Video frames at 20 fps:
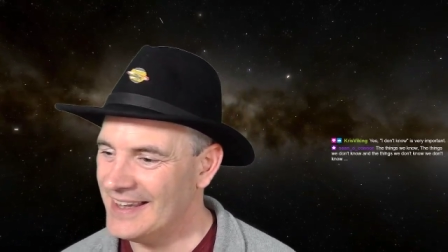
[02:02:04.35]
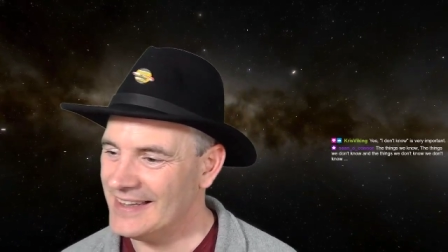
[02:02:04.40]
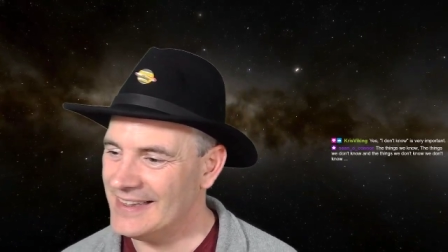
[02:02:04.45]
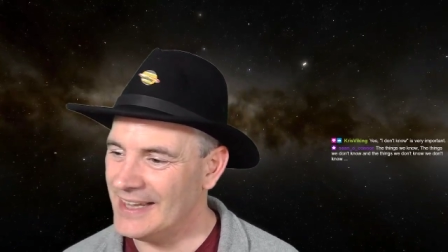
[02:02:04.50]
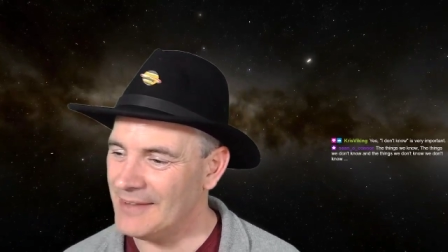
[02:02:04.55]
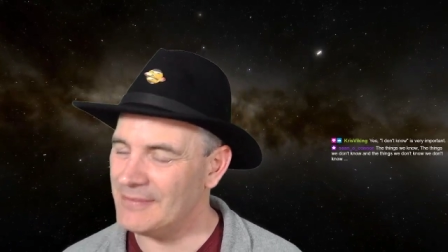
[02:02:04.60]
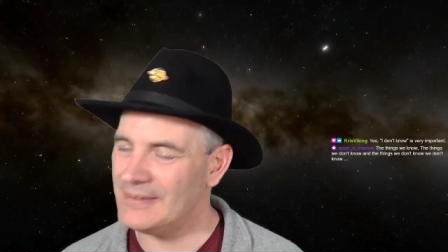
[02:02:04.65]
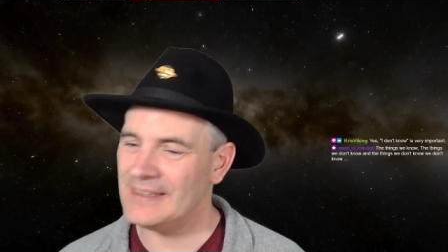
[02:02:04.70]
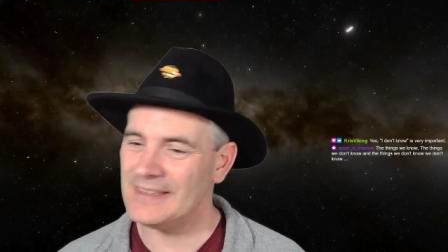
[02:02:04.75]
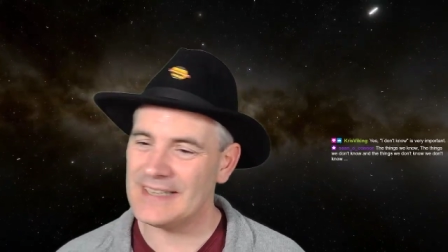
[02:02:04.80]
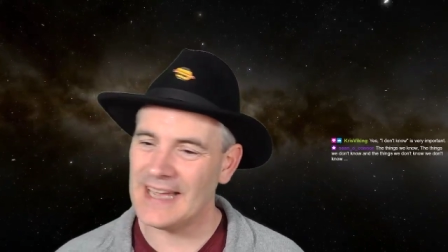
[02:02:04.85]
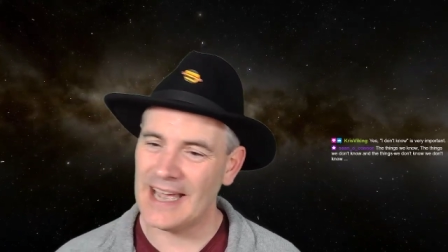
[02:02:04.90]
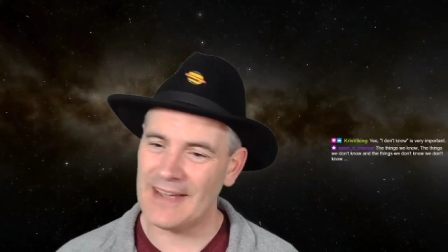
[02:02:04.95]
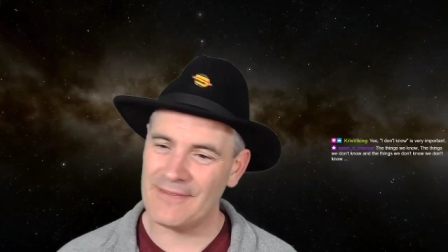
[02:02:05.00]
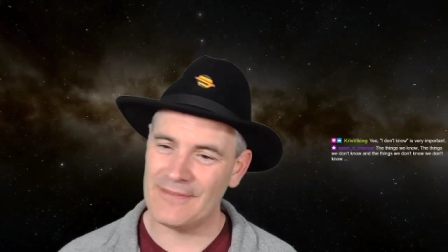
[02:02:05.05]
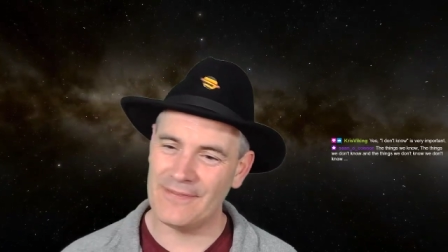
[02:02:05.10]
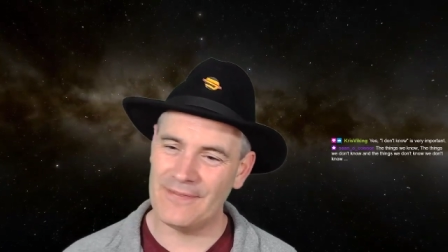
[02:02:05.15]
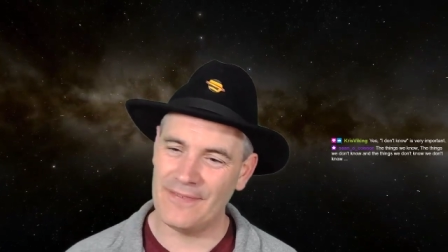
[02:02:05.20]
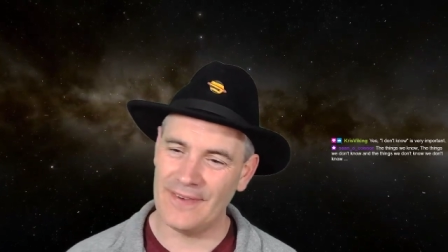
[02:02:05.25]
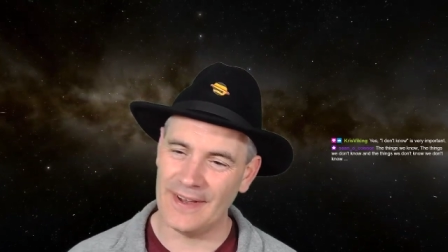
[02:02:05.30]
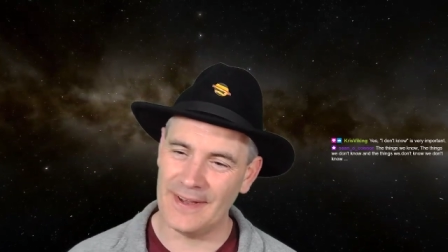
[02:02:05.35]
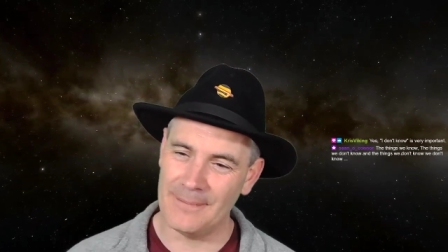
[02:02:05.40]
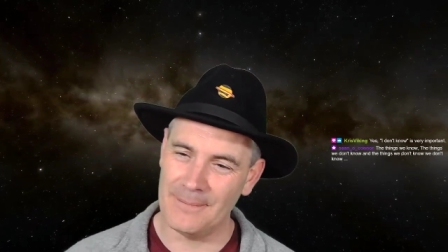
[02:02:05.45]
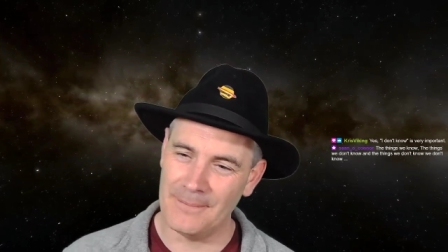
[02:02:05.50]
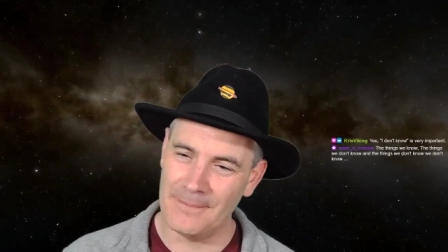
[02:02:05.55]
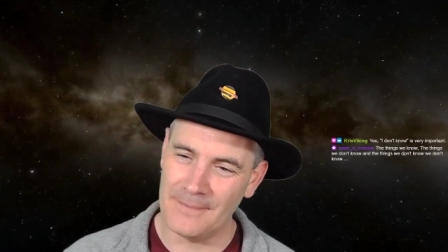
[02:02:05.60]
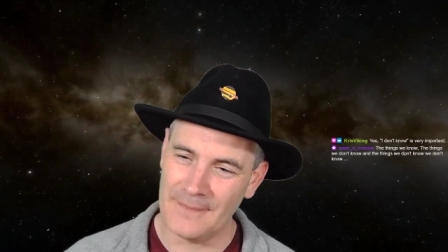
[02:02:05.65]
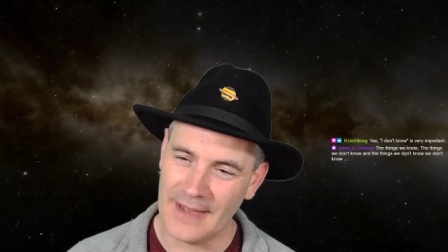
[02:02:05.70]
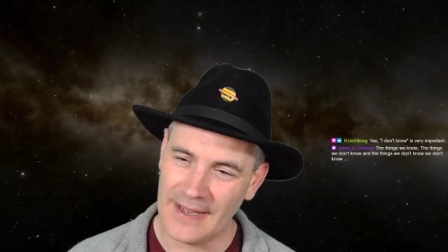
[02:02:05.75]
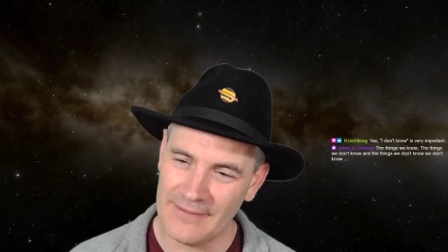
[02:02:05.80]
Lovely to have
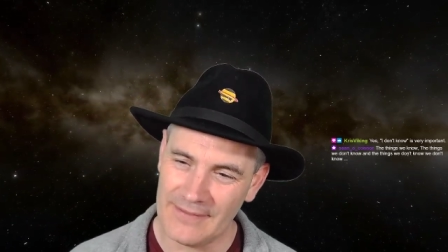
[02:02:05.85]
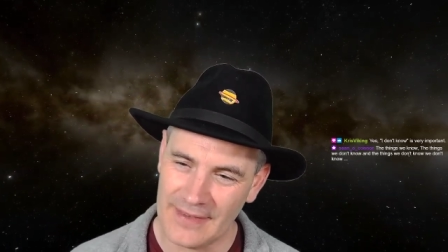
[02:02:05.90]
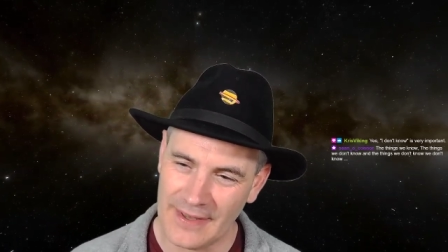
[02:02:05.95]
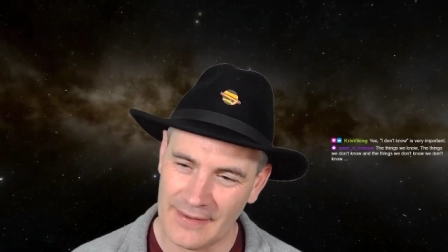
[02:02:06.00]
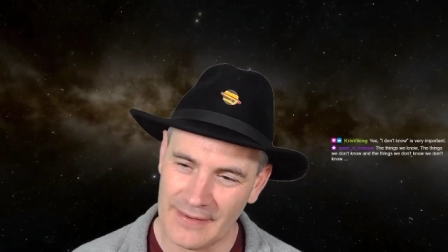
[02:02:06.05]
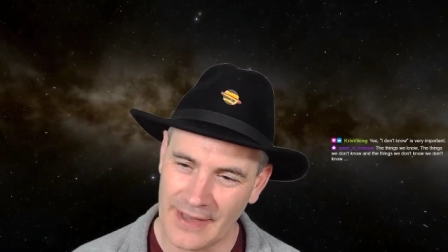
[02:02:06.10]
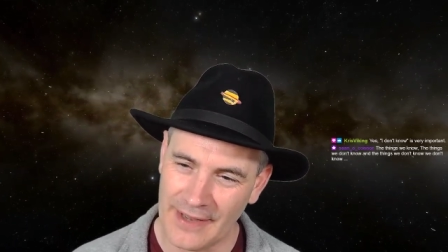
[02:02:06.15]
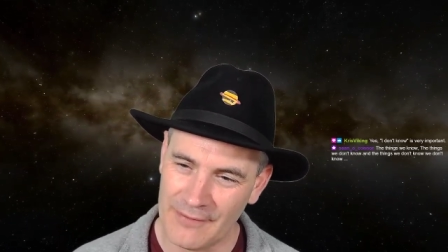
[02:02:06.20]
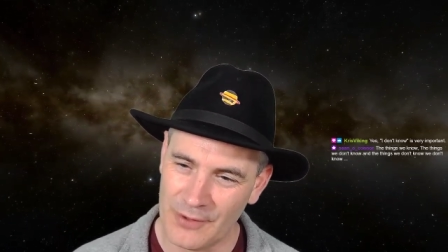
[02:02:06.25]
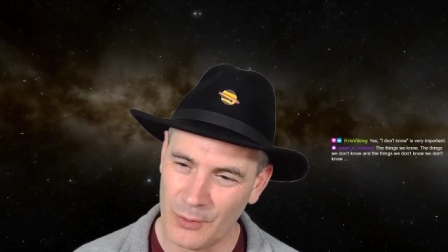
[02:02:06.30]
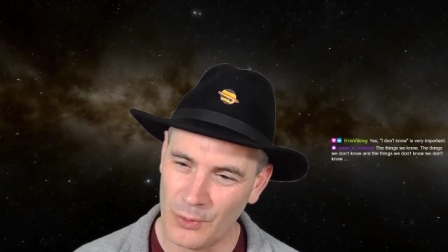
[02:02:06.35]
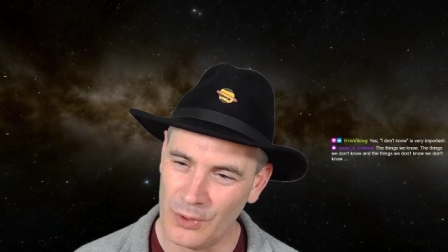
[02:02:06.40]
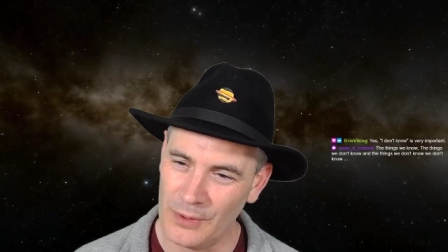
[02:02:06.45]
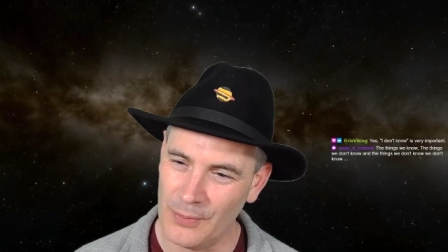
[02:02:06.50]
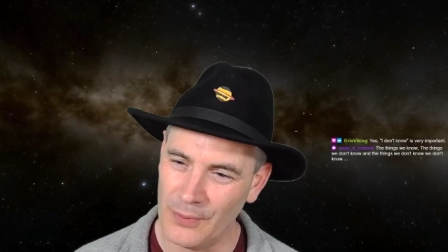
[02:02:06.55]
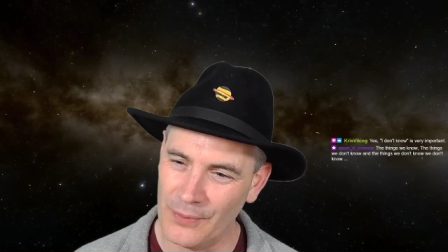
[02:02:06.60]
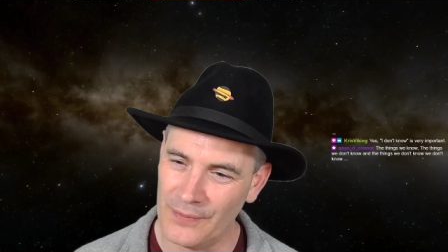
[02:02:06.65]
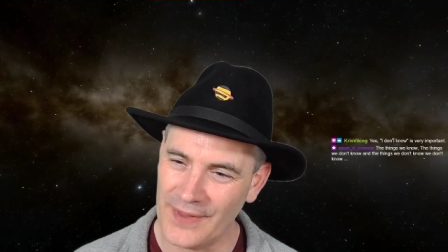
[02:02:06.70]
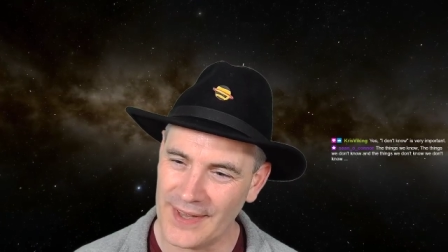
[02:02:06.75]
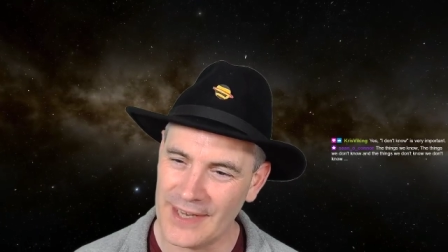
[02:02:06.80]
you all aboard.